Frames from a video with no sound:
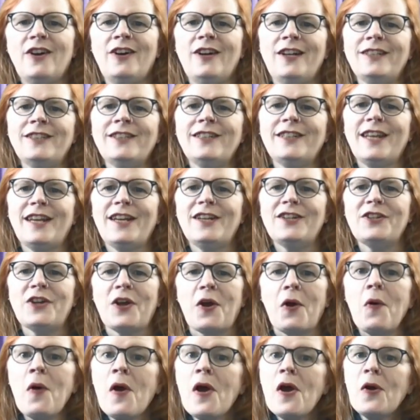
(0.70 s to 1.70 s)
On today's
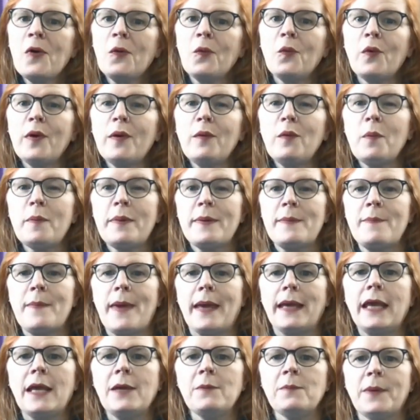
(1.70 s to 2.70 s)
show, we will be
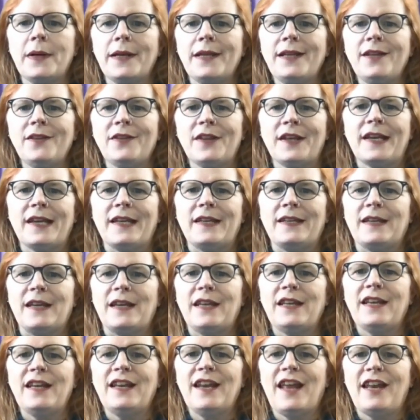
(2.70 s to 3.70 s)
making money in the
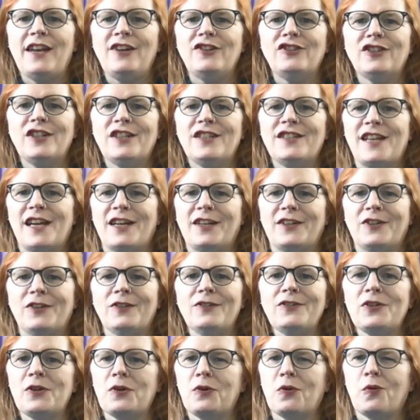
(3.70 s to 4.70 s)
Canadian energy sector,
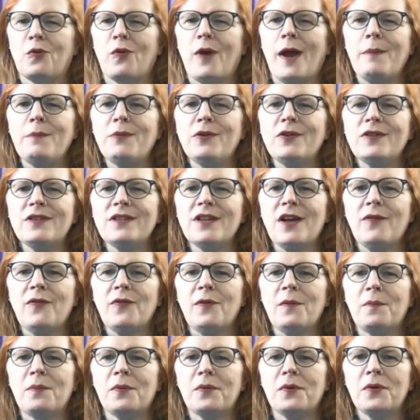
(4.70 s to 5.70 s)
so grab yourself a
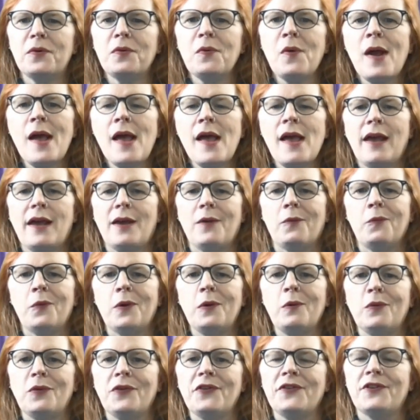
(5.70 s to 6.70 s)
brew and we
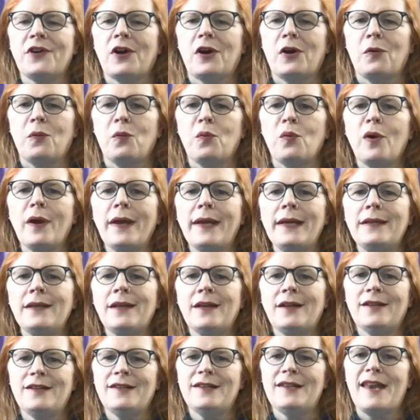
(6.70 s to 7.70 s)
will start right
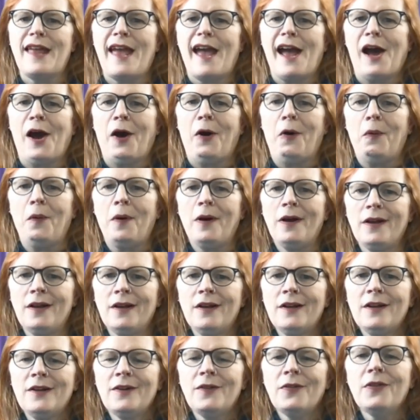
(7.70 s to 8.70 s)
now.
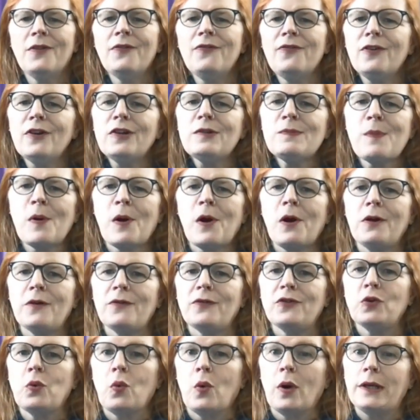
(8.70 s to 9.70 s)
The first part of
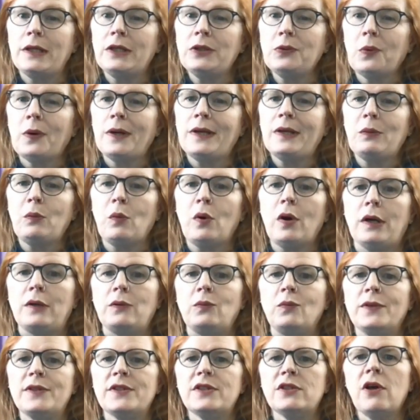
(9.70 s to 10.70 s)
2021
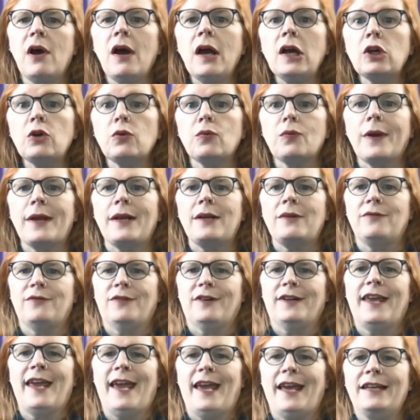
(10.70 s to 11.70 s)
was not great for
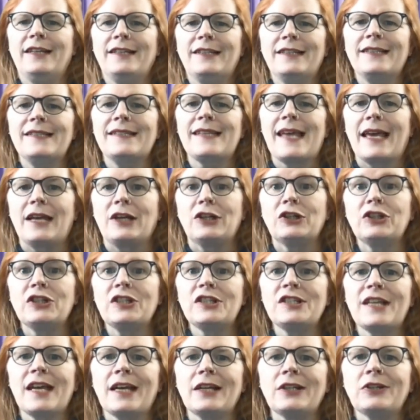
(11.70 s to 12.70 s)
Canada's energy
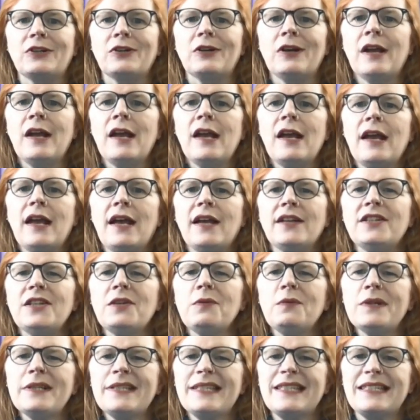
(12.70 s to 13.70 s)
sector, as it
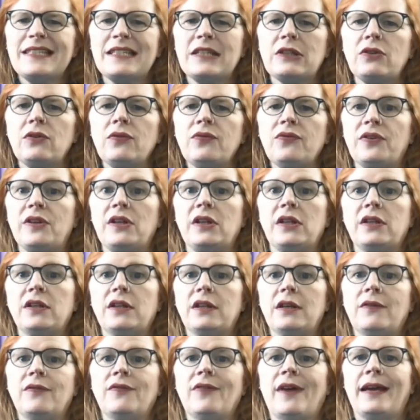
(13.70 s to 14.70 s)
was still feeling the
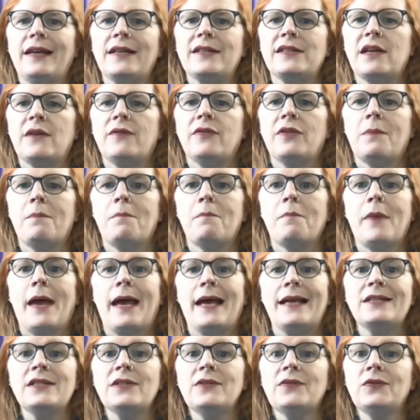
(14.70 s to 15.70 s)
effects of the
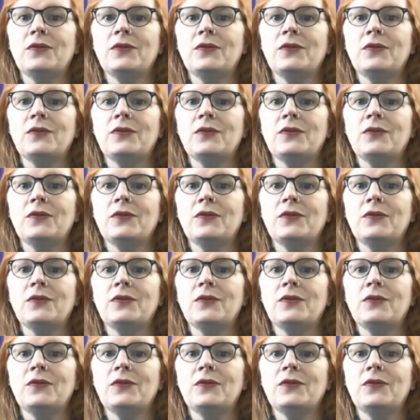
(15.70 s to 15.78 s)
massive